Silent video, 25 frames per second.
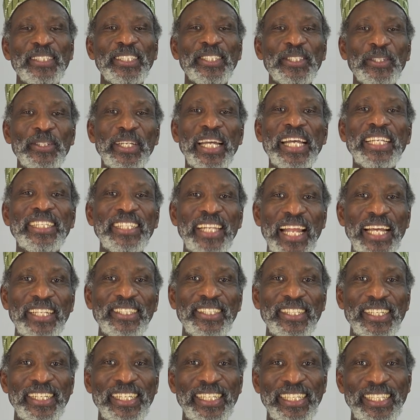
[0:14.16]
Today's
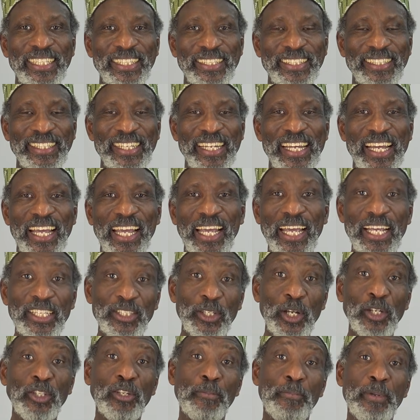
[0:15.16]
lesson is
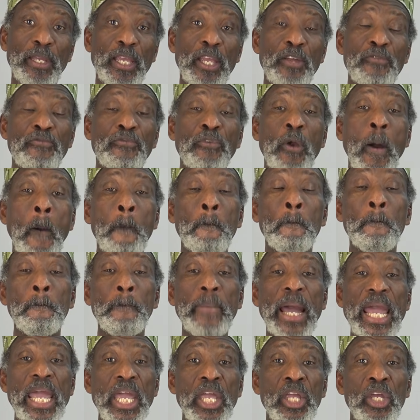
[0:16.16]
going to be from
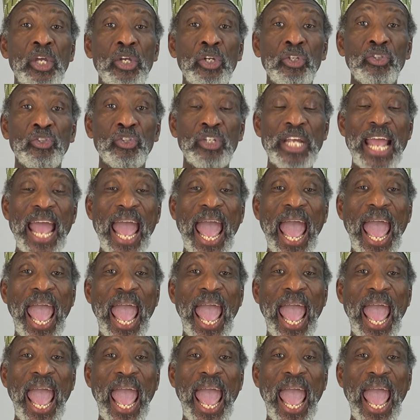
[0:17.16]
page